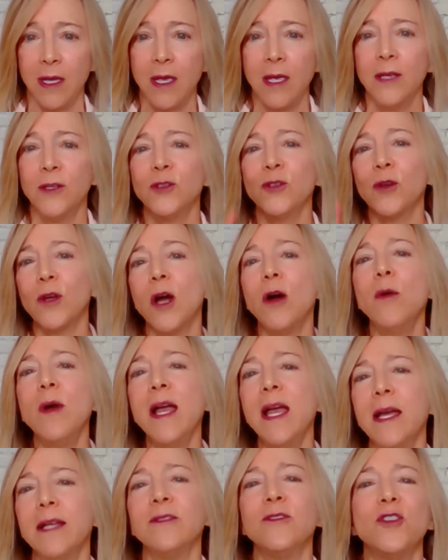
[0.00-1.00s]
So go
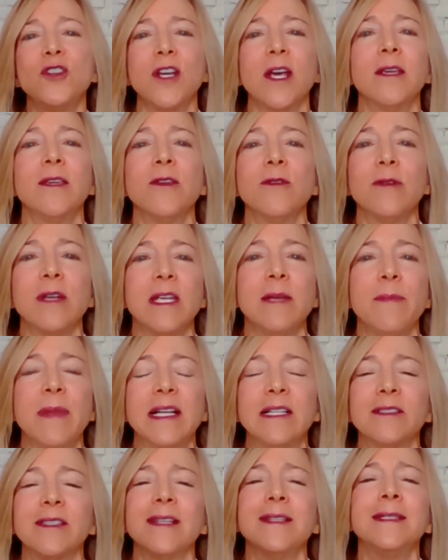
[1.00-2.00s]
ahead and check your
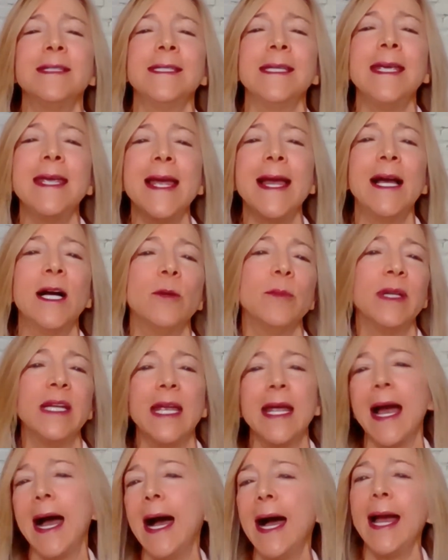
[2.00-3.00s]
emails and see how
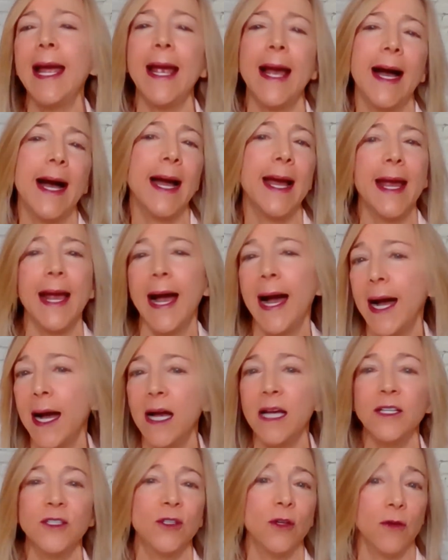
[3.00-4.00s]
many I, I,
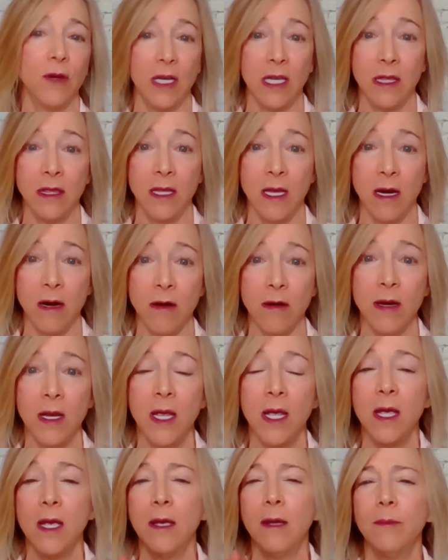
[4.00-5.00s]
I's are in there.
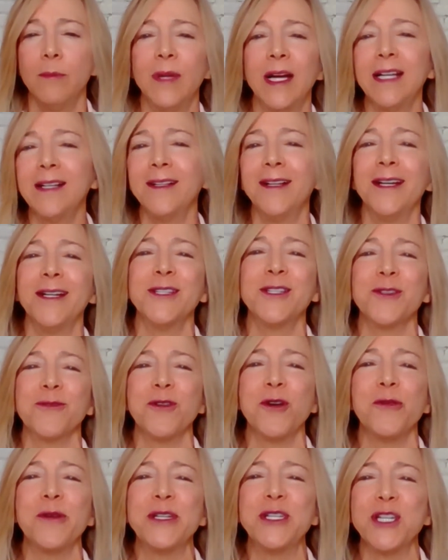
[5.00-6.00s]
My clients are
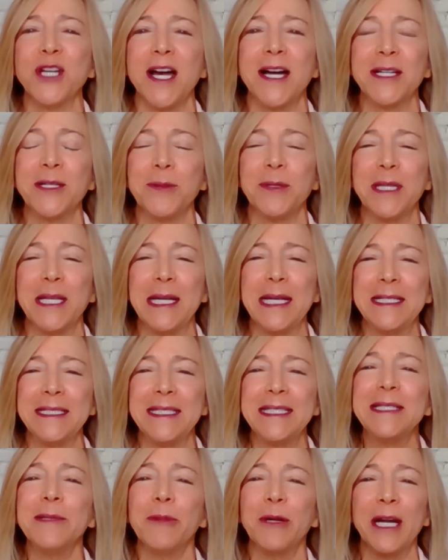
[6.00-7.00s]
always shocked when I
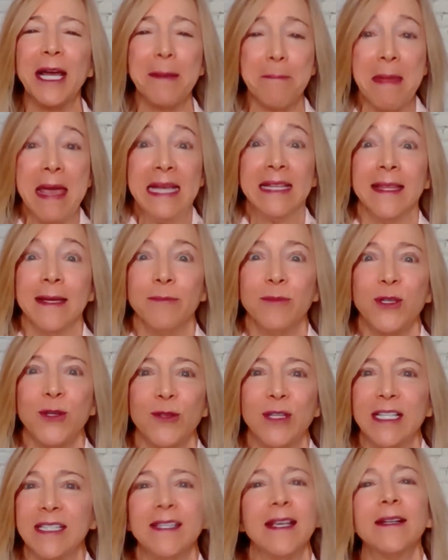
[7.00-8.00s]
when I make them do
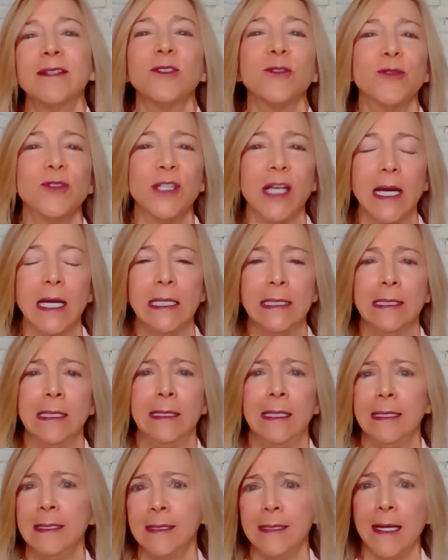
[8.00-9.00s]
this exercise and
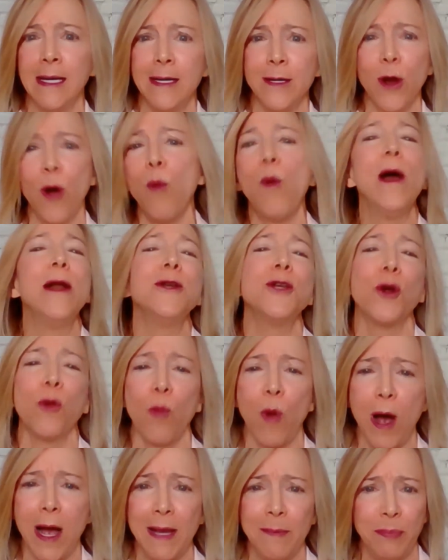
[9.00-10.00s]
they say, "No wonder
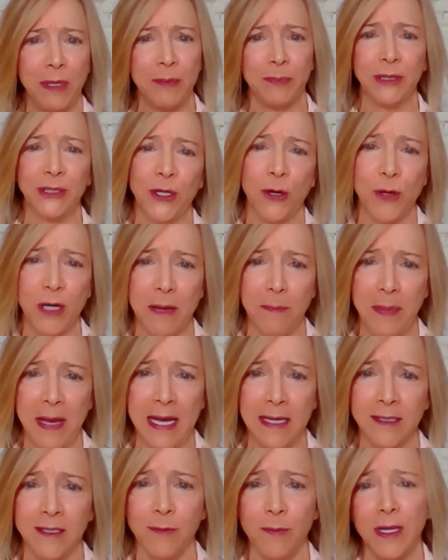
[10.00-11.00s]
why people don't get
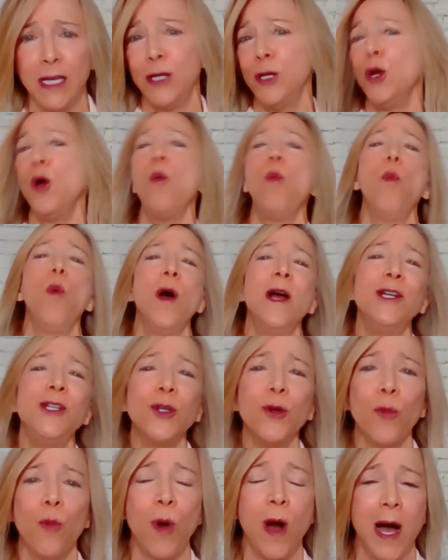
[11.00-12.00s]
back to me. No
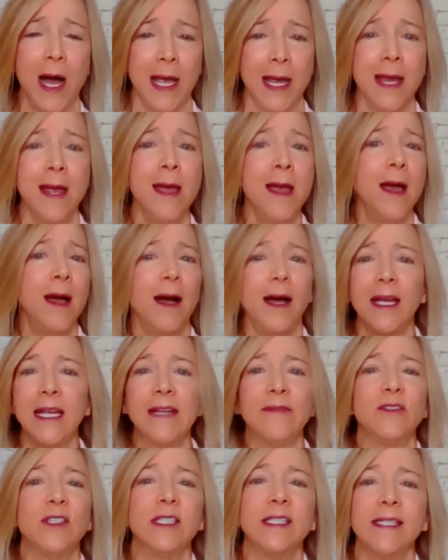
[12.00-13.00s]
wonder why I
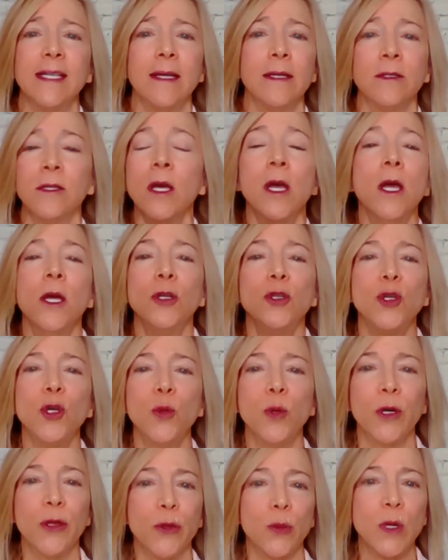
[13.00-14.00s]
have to send two
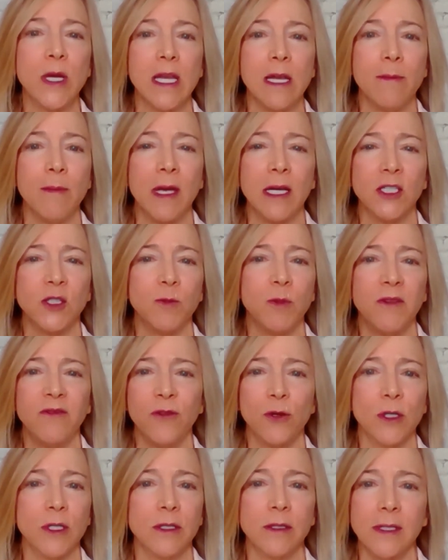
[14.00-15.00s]
or three emails
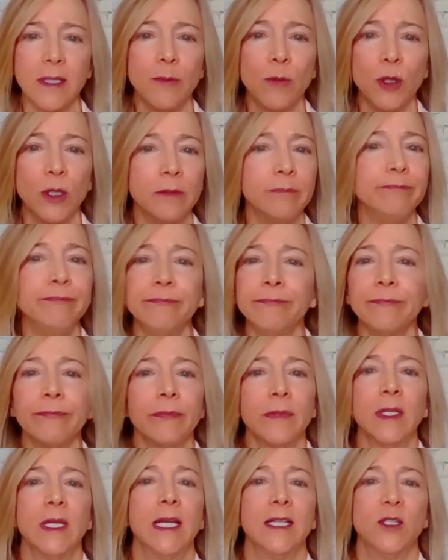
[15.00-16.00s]
before someone
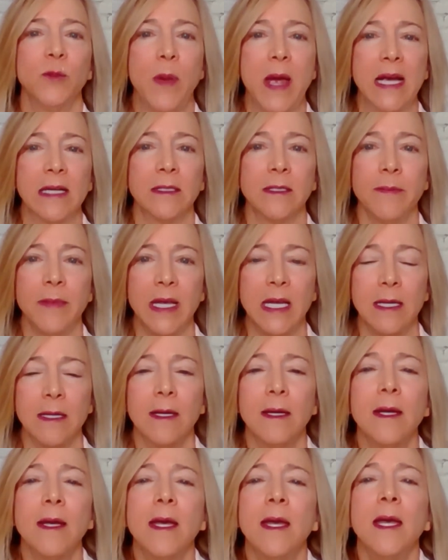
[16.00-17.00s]
gets back to me."
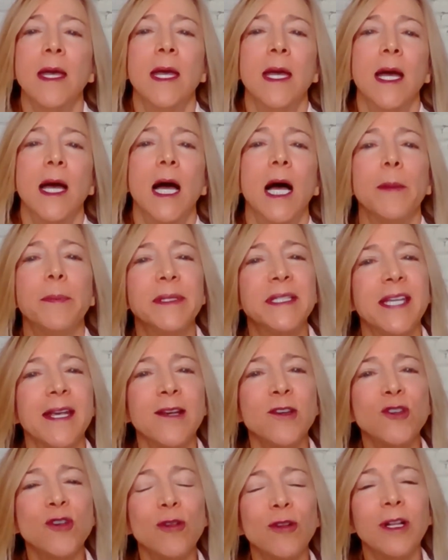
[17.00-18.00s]
A
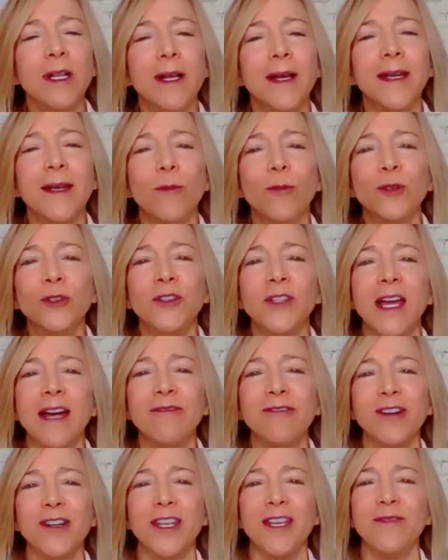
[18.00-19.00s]
potential client will
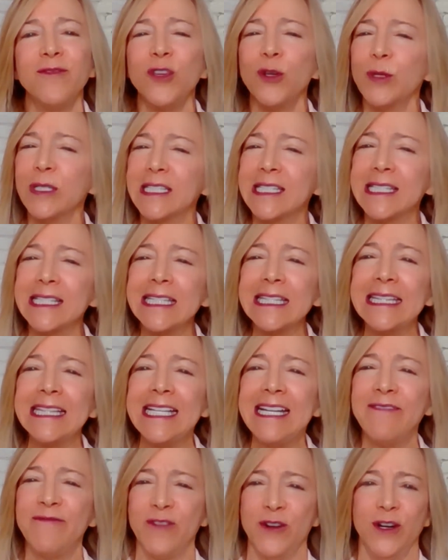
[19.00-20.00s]
never give you a
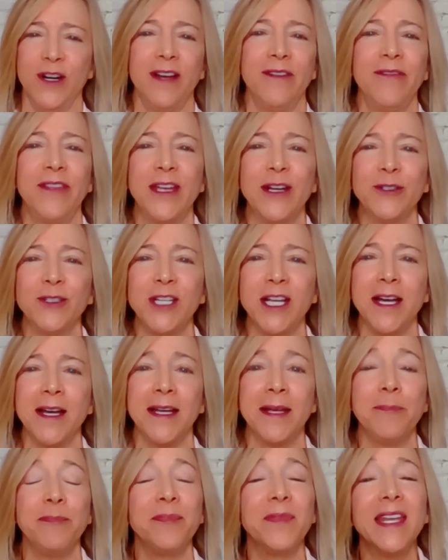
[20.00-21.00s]
sliver of their
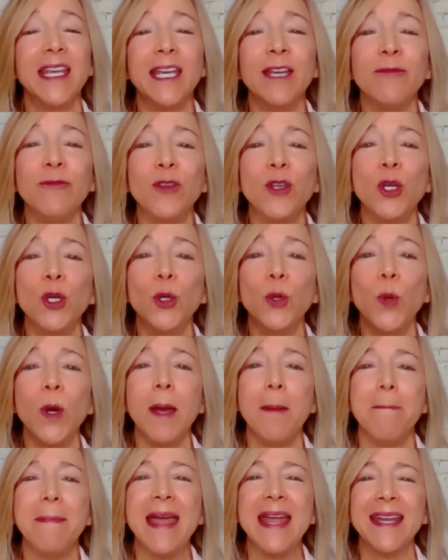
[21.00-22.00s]
time if you
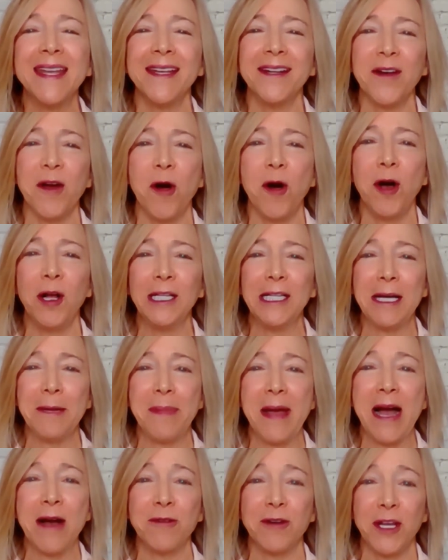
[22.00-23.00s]
make it all
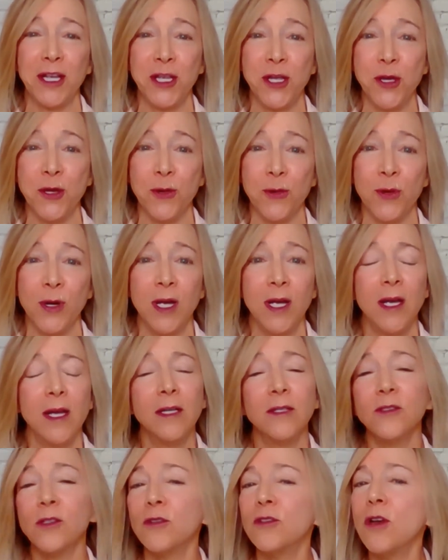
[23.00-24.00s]
about you.
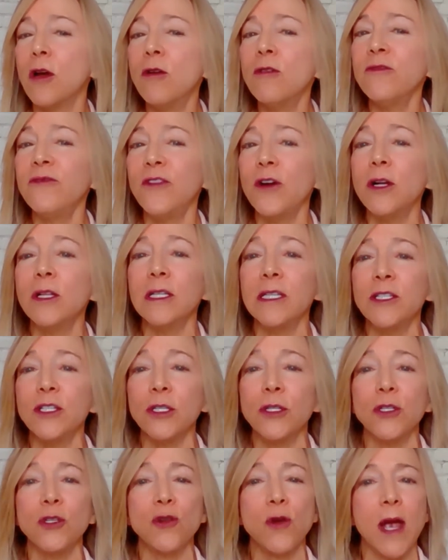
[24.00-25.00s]
So don't fall into
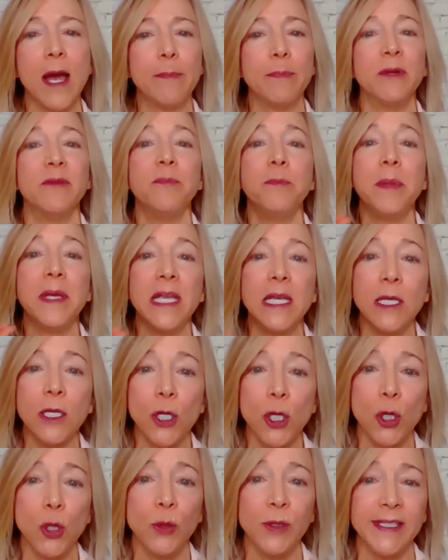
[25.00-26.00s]
the trap of being
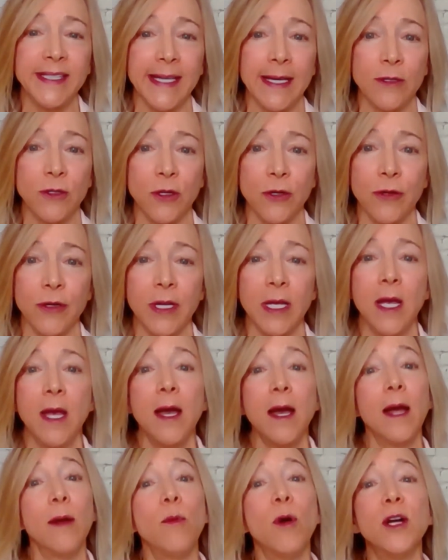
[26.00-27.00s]
you centered.
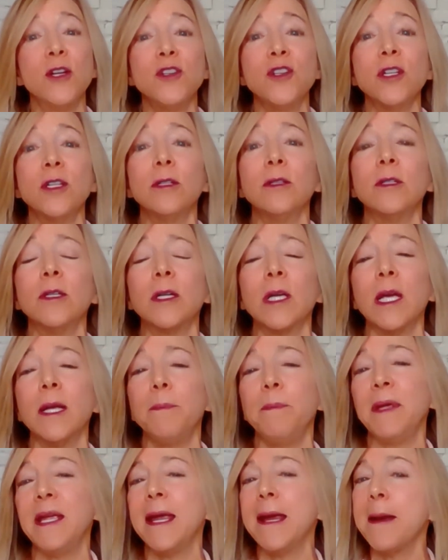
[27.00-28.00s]
I want you to look at
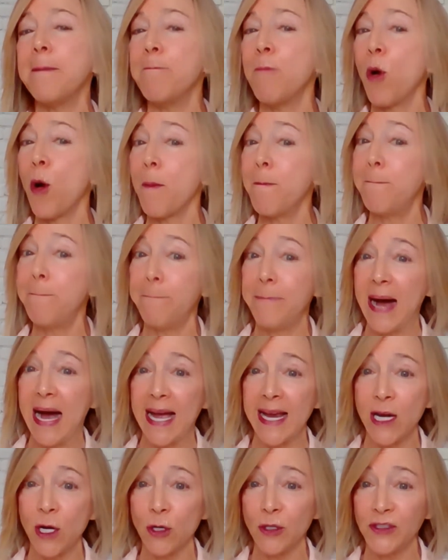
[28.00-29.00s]
being more
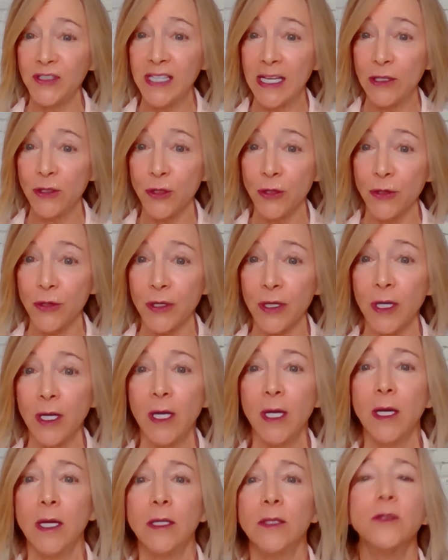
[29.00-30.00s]
buyer centered.
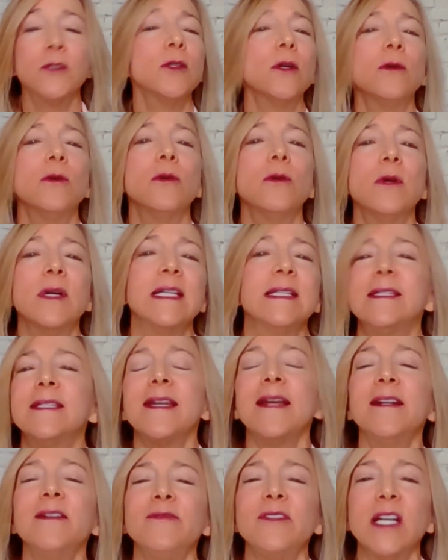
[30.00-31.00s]
So
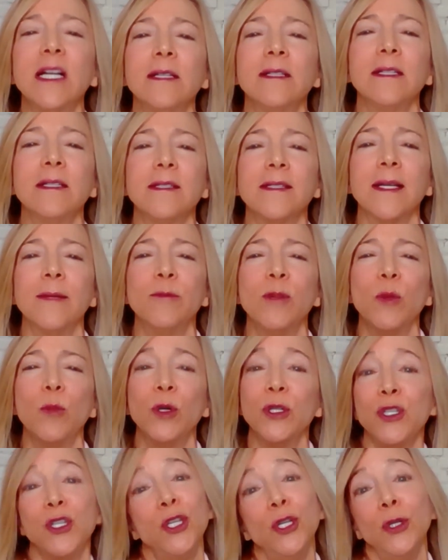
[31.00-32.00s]
instead of telling someone
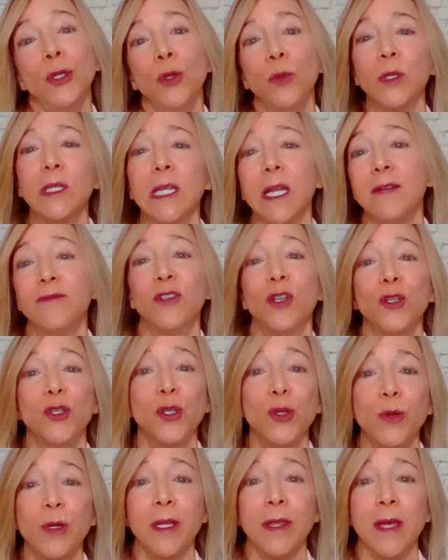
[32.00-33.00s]
what you would love to
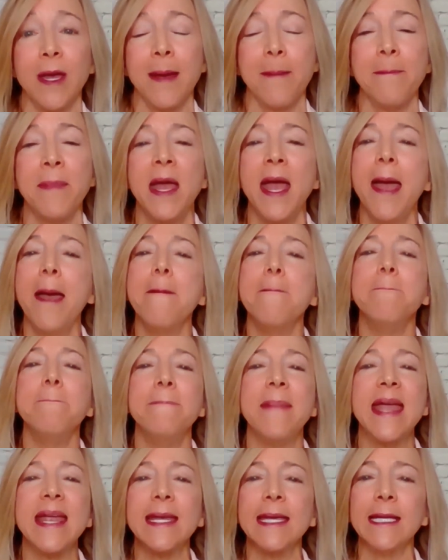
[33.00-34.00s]
do to them,
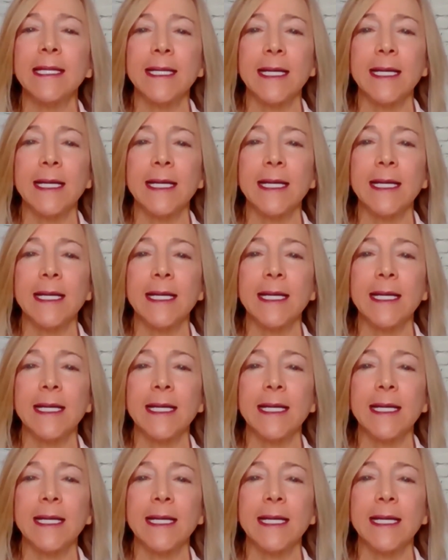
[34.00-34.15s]
make it